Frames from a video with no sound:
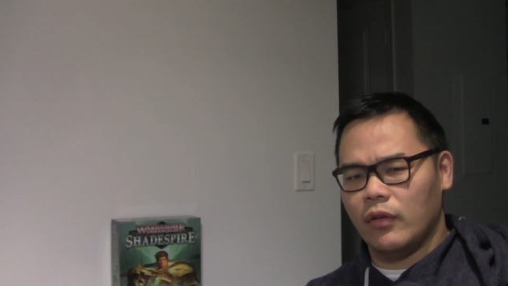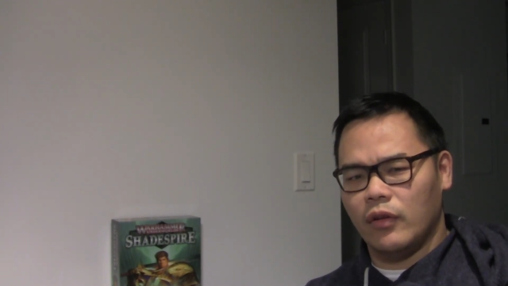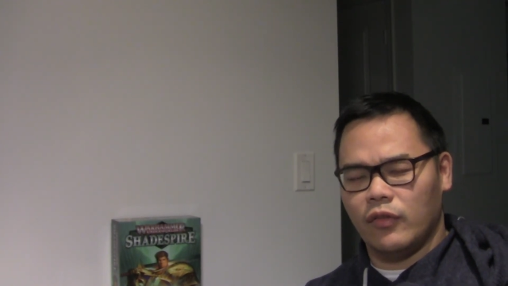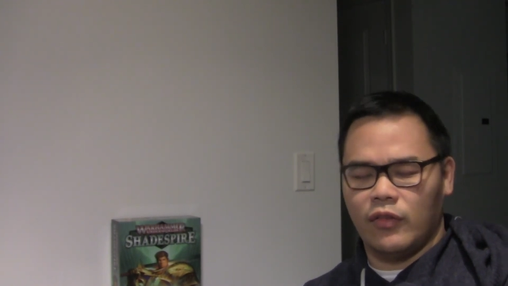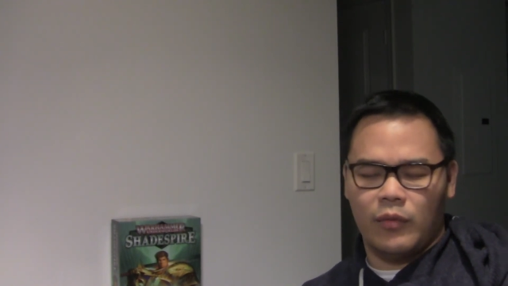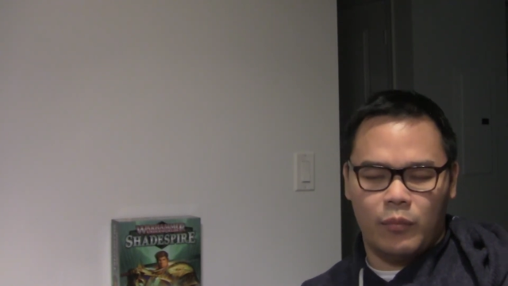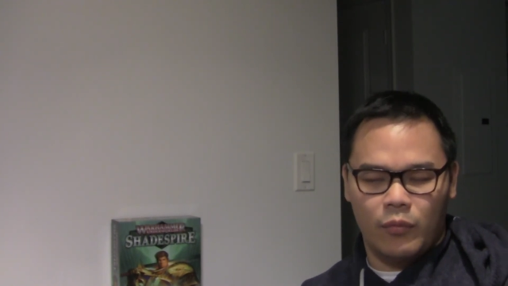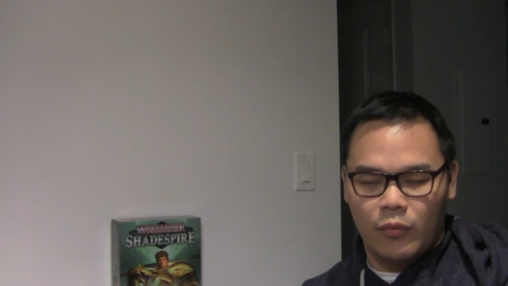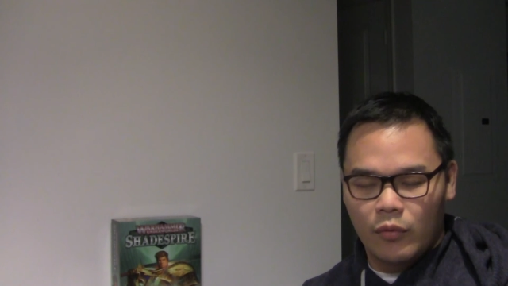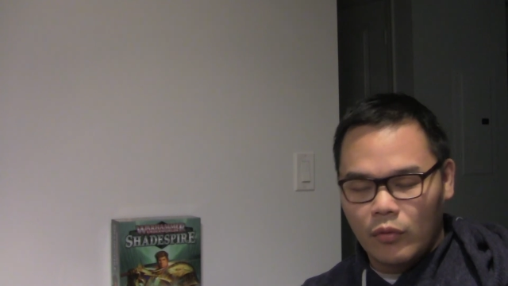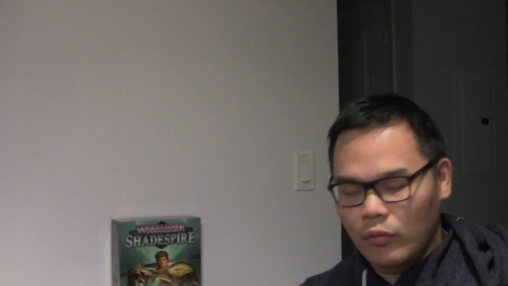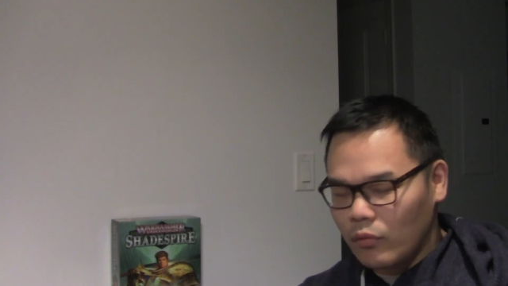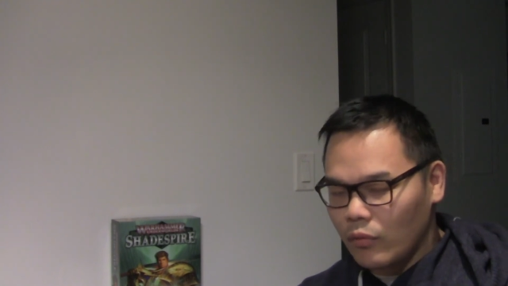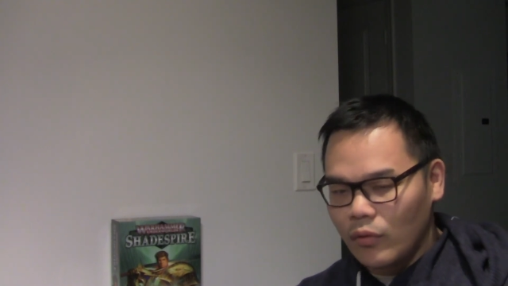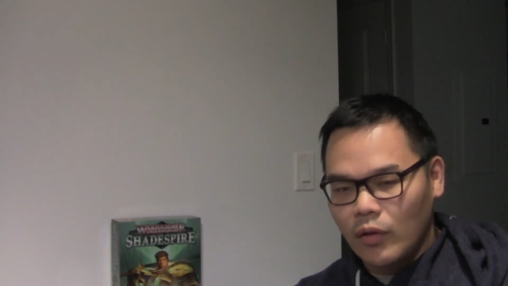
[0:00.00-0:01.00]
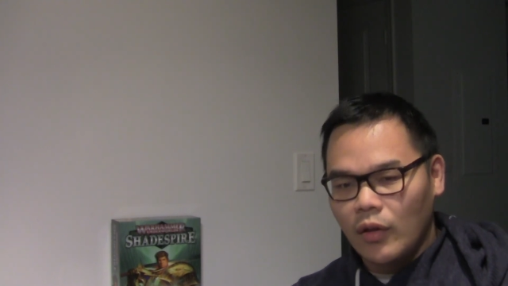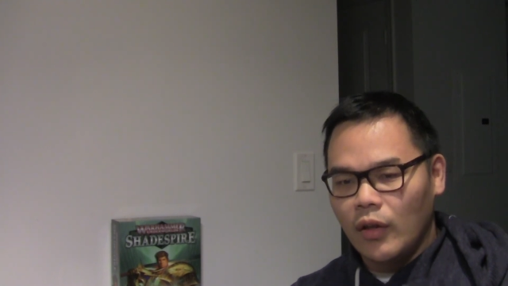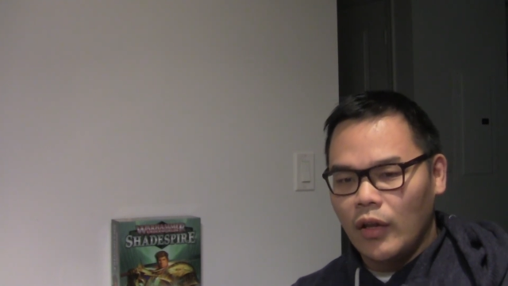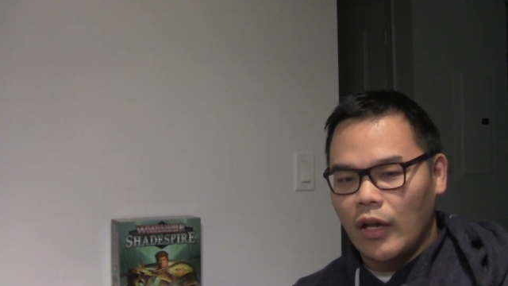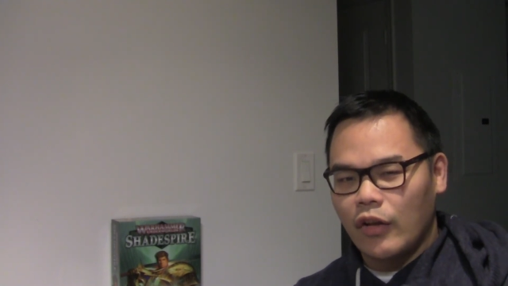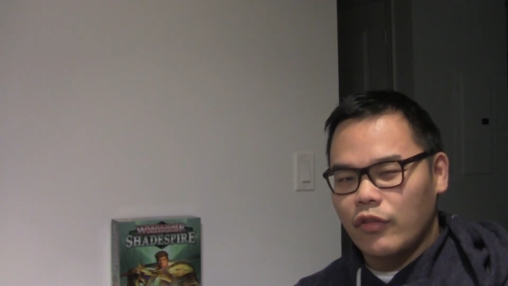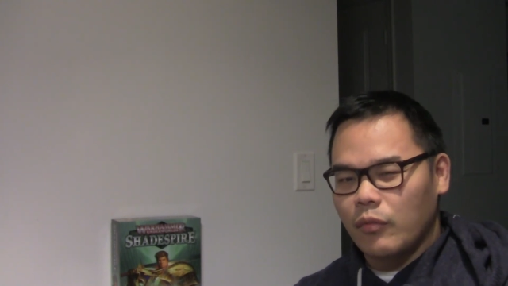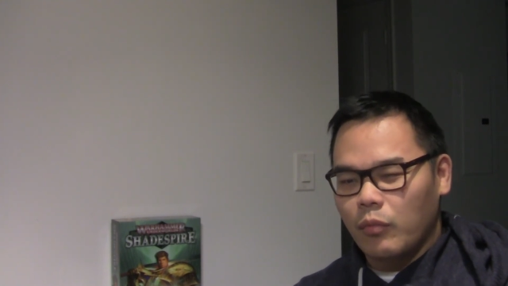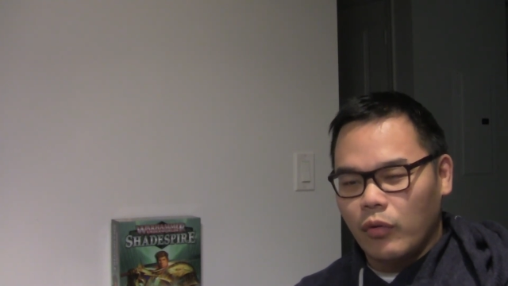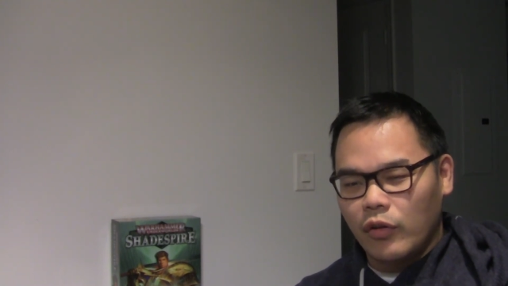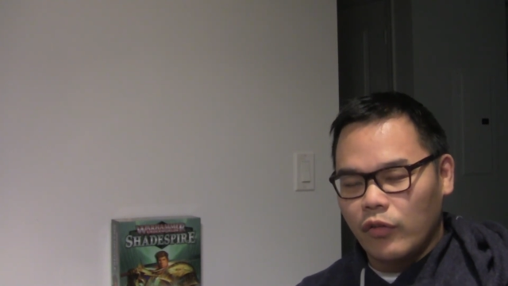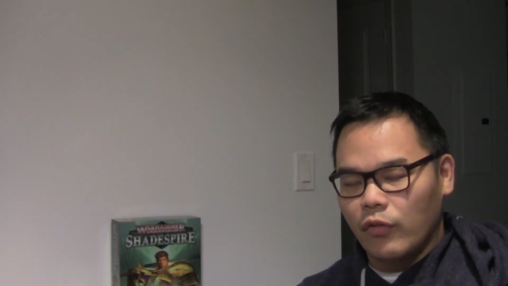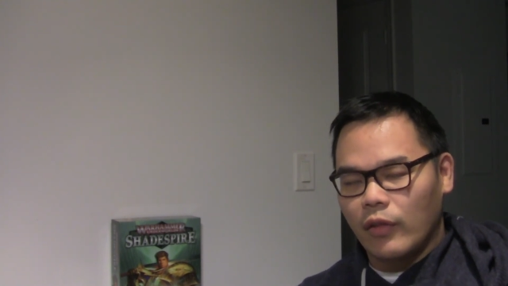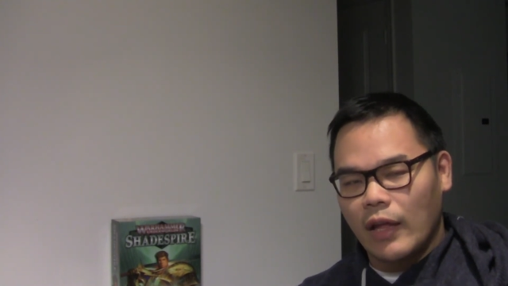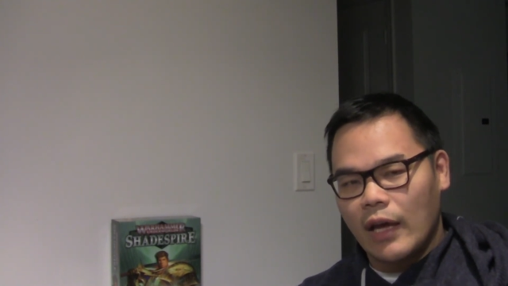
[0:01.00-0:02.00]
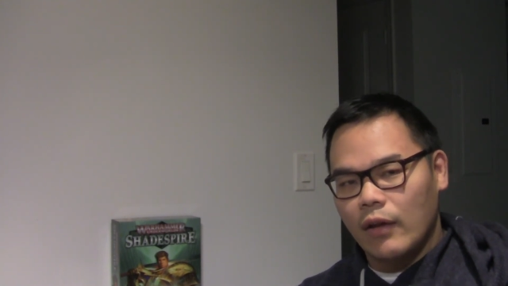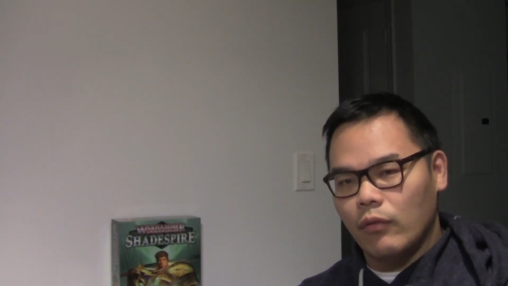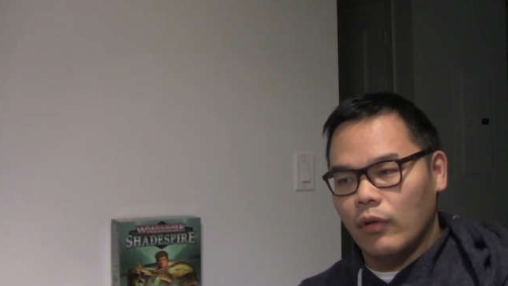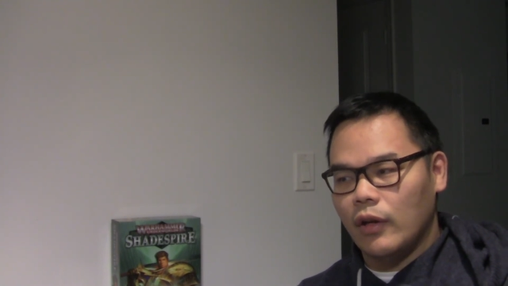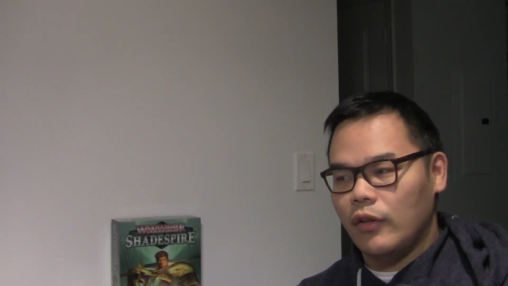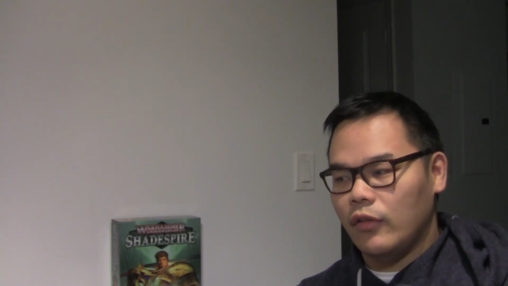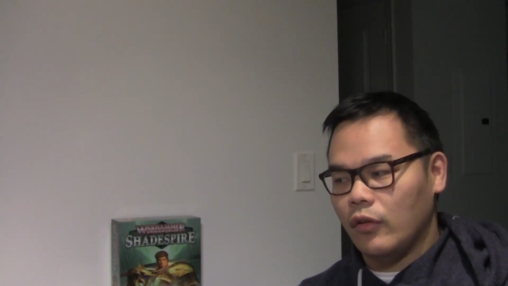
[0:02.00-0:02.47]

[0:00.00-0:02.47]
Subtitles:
There's some extra points for that, right?